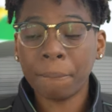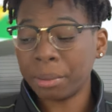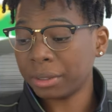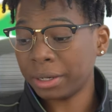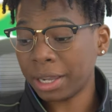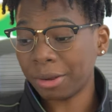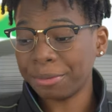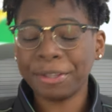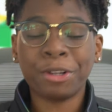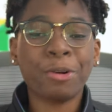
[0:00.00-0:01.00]
but now
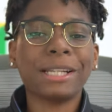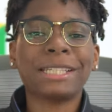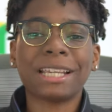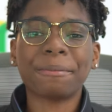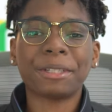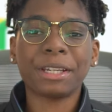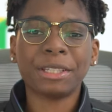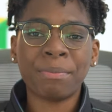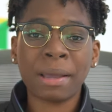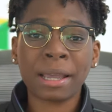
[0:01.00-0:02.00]
the great Samsung
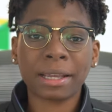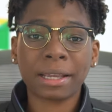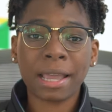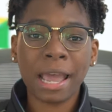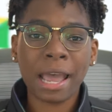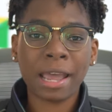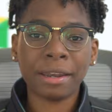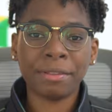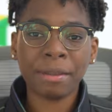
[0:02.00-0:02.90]
is back and